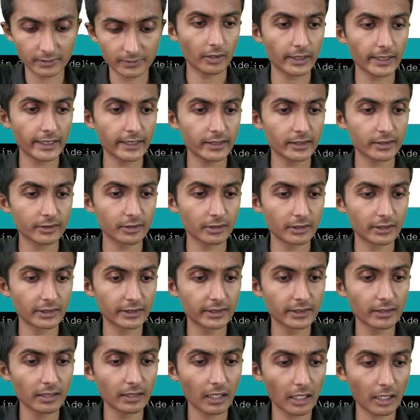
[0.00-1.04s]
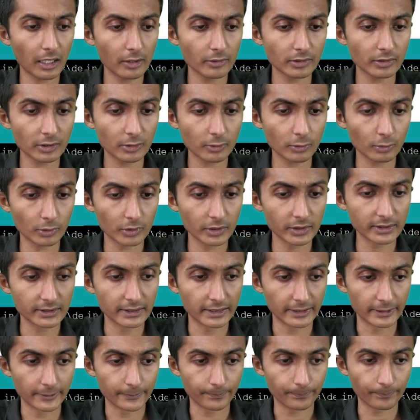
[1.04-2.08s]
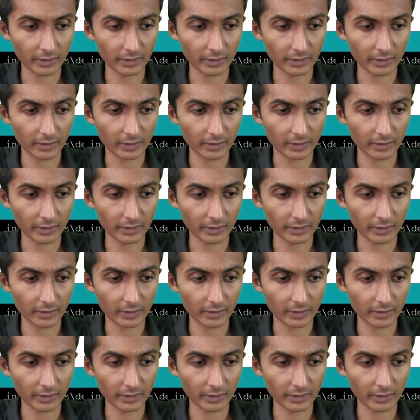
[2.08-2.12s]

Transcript: Alright, so this is how the code is there.